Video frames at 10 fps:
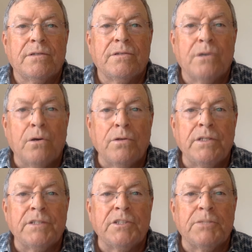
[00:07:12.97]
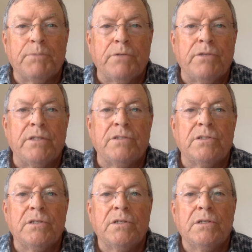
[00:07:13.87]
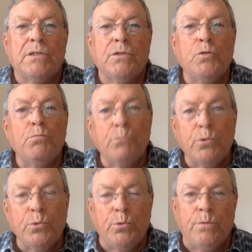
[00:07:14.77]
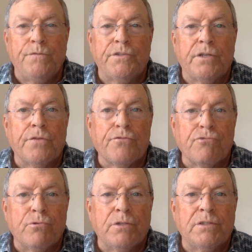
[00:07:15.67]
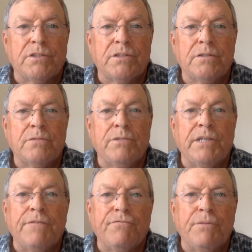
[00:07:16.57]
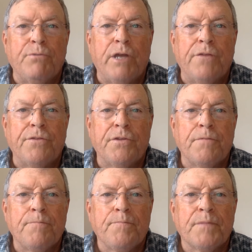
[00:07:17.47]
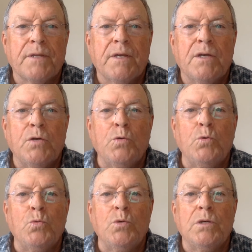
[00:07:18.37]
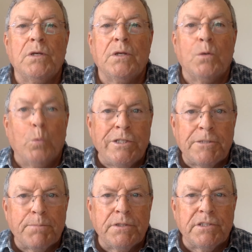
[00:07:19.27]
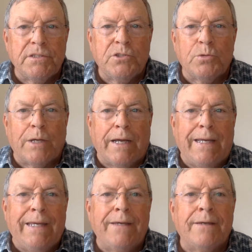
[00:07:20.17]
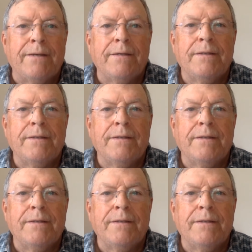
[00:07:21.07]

God is the Spirit who moves through us with every breath, who whispers into our ear,